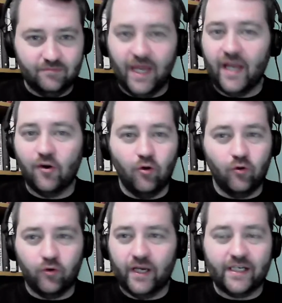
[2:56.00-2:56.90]
angle
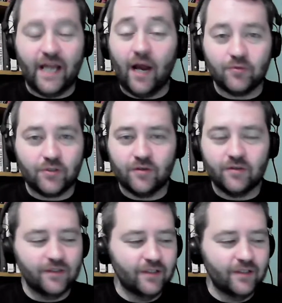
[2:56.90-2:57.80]
or encounter,
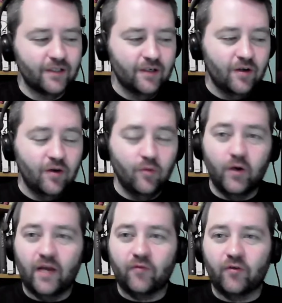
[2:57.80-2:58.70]

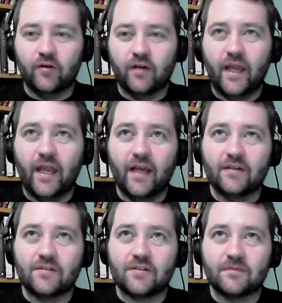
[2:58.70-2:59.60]
whatever,
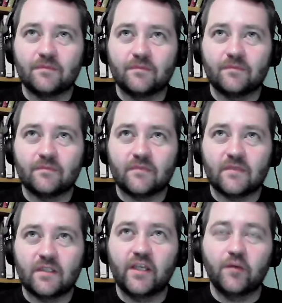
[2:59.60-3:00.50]
and
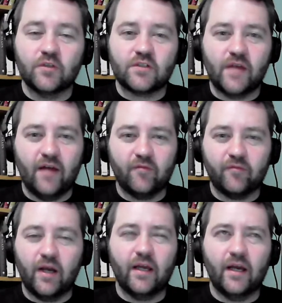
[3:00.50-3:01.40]
he was at.
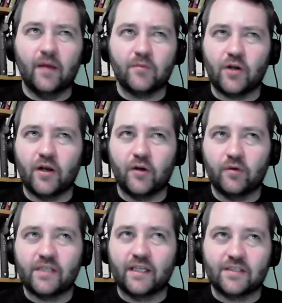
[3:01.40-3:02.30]
I'm trying to take